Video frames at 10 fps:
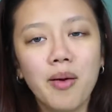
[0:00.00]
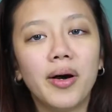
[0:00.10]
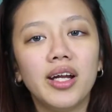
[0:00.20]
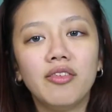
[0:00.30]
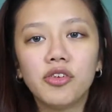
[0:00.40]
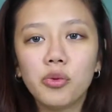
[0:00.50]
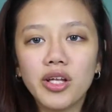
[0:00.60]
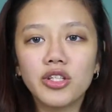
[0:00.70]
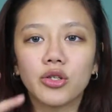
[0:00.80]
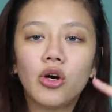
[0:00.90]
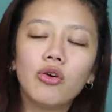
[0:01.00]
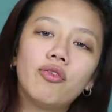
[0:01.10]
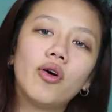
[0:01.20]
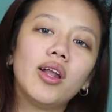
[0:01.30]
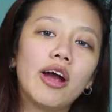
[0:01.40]
But if you want to go
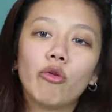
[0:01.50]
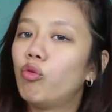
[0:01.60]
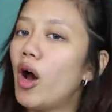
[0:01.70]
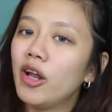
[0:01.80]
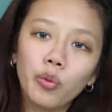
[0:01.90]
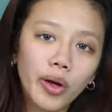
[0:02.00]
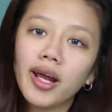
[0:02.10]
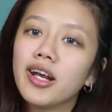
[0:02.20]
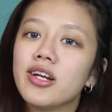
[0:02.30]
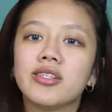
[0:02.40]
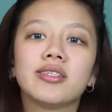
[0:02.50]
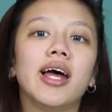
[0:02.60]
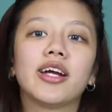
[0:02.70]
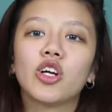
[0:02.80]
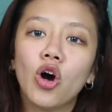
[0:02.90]
for like runways,
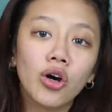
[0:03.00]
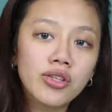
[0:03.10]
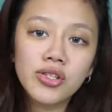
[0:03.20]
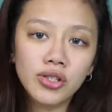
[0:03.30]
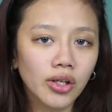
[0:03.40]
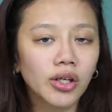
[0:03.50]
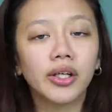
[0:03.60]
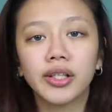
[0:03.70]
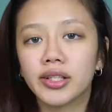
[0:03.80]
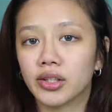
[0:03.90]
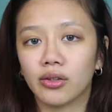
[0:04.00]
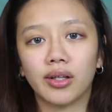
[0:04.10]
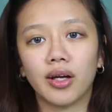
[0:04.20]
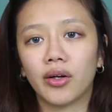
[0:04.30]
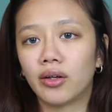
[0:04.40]
like concerts, or
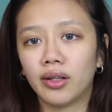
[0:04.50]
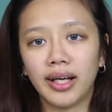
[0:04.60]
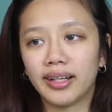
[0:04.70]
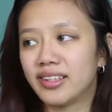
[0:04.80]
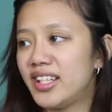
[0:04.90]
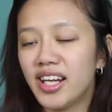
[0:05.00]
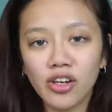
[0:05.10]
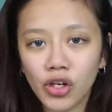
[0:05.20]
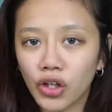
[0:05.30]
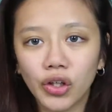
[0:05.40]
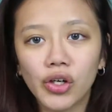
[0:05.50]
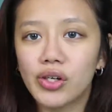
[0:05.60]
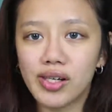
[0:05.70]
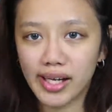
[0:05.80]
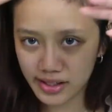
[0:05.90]
like dinner,
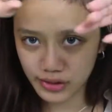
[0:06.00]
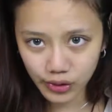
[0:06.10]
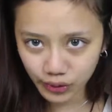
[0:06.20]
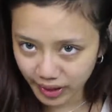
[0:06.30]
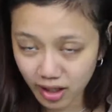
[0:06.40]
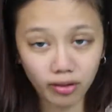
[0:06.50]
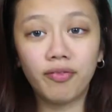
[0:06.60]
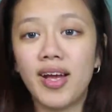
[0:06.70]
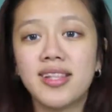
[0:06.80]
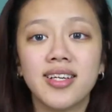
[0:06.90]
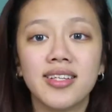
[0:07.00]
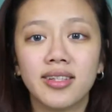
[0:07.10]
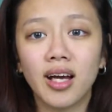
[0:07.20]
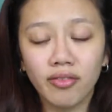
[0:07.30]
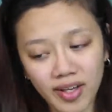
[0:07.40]
like, you know, that kind of fancy
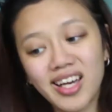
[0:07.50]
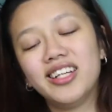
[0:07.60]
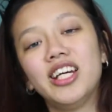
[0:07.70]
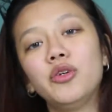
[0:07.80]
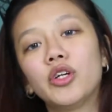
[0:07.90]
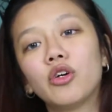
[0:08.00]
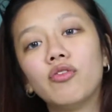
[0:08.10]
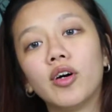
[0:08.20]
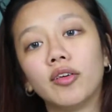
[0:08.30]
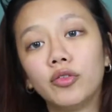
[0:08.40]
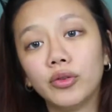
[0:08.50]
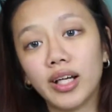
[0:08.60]
stuff, then you want to go for a full